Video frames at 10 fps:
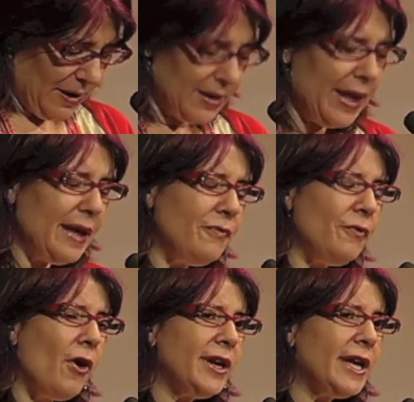they
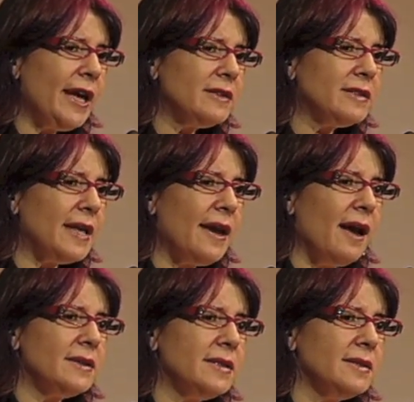fought against
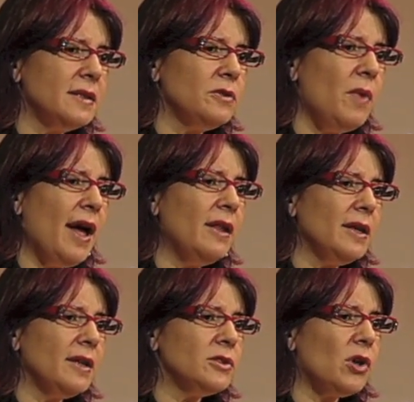seances as well,
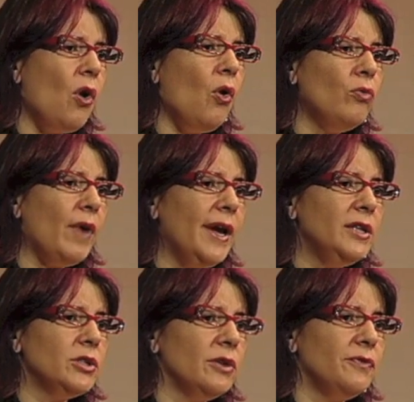against a whole
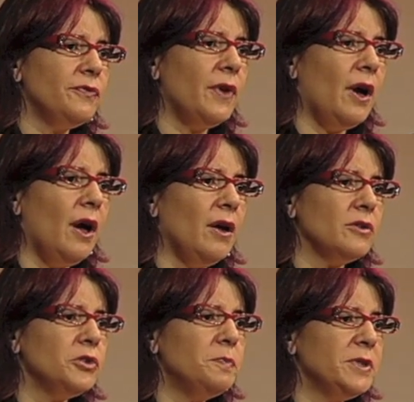range of uh,
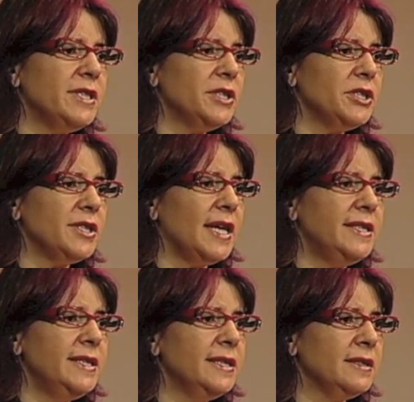superstitious
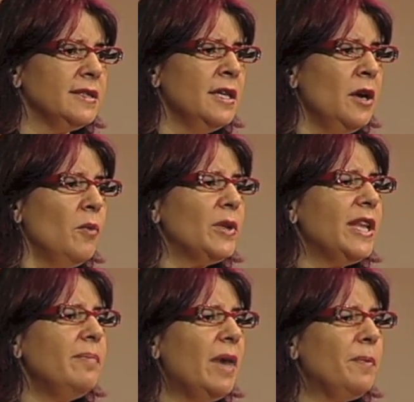ideas. What
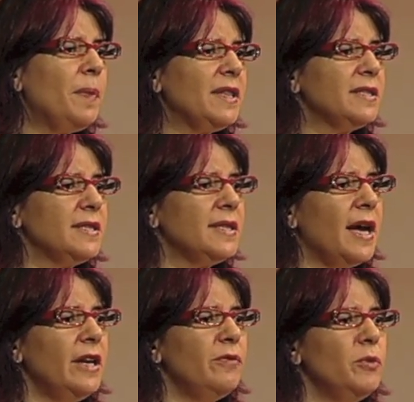they meant by the
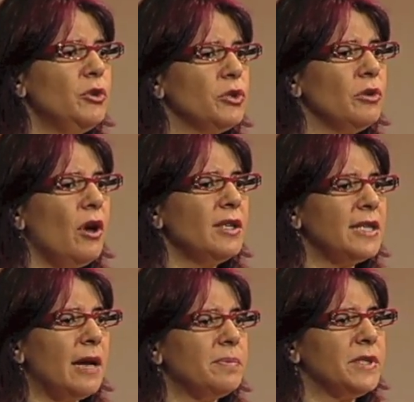Society of Mutual
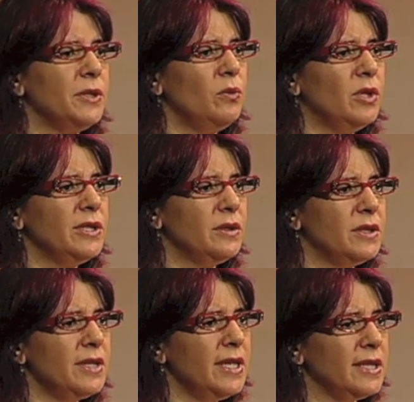Autopsy was
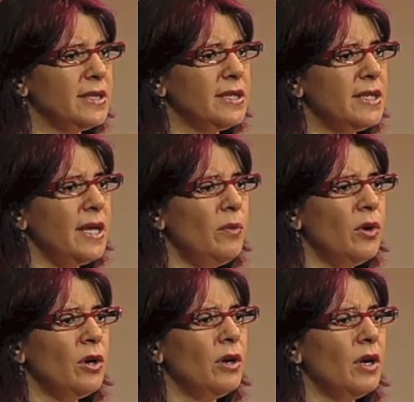this. They
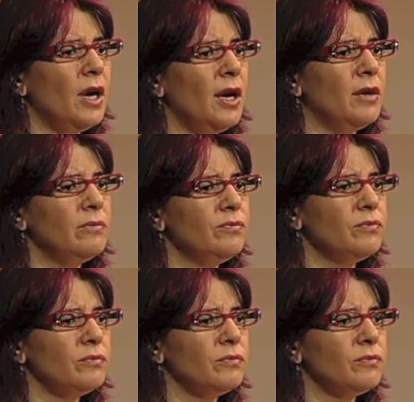were, um,